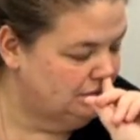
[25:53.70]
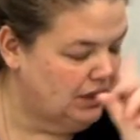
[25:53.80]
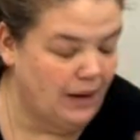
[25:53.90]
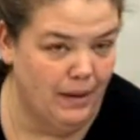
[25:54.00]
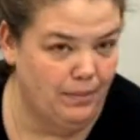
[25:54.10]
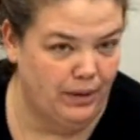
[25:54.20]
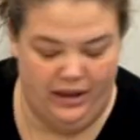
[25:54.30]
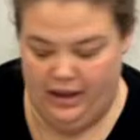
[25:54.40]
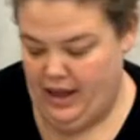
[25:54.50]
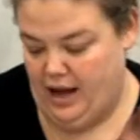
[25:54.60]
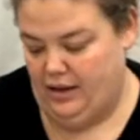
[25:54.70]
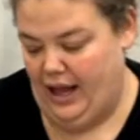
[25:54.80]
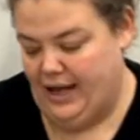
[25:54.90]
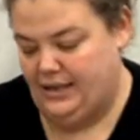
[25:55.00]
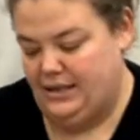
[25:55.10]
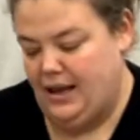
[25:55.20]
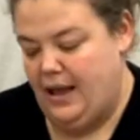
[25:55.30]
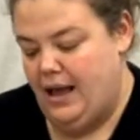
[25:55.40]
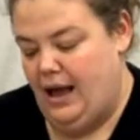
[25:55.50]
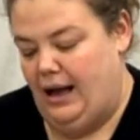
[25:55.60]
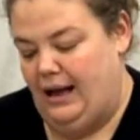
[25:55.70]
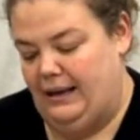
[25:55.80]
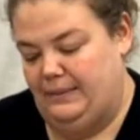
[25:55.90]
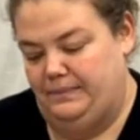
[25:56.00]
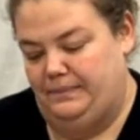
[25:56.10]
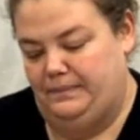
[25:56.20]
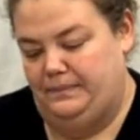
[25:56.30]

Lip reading: come up with in that class. Not